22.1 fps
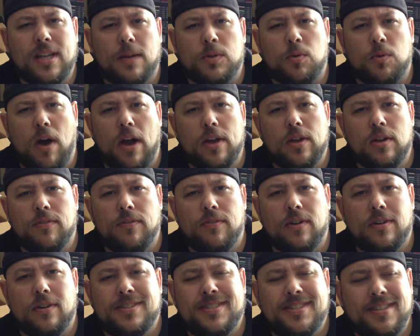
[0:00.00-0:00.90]
up, SWAT
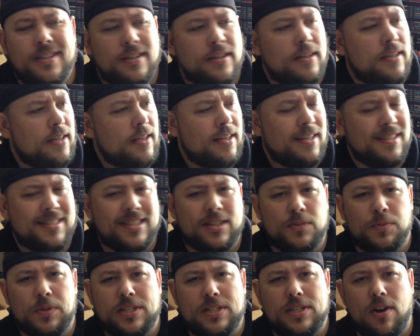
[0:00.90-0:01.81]
Universe?
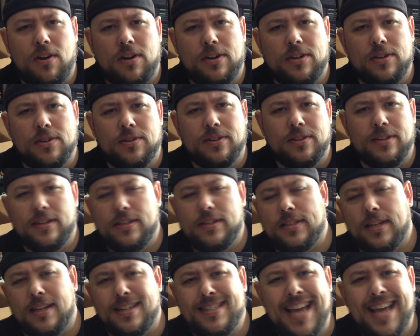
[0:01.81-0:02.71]
Since we started doing
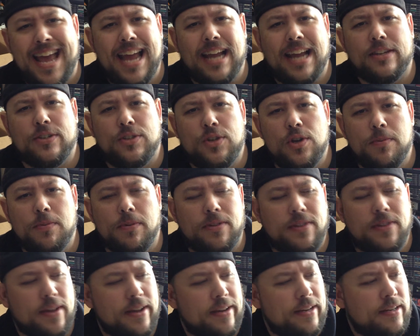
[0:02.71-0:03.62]
these uh, tag and tuber
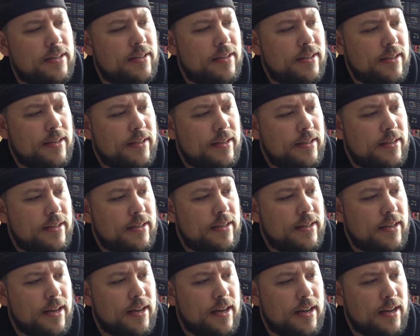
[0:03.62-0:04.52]
thing,
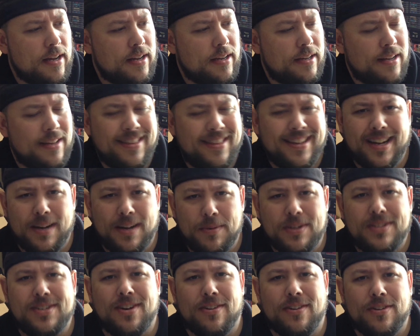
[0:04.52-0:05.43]
uh, I think I'm going
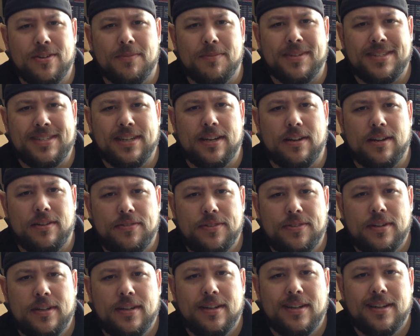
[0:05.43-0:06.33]
to start doing it myself.
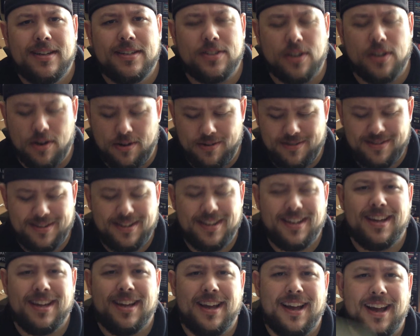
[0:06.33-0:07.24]
So,
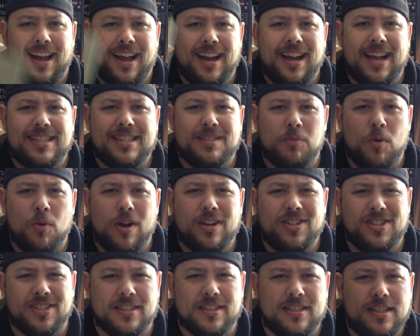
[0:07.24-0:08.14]
I got some
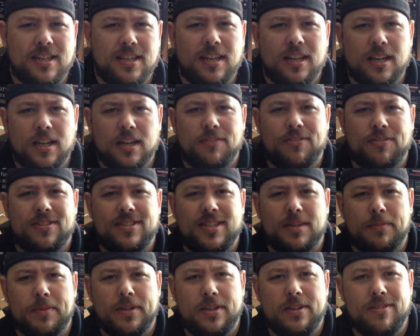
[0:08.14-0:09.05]
questions for
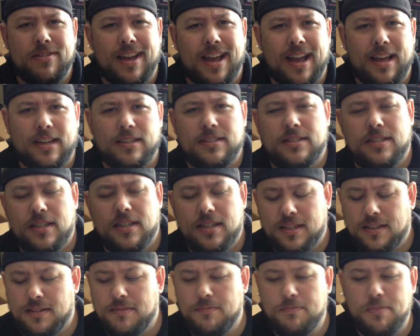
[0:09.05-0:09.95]
some of you guys,
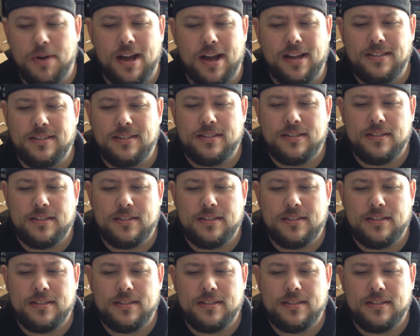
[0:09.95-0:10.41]
but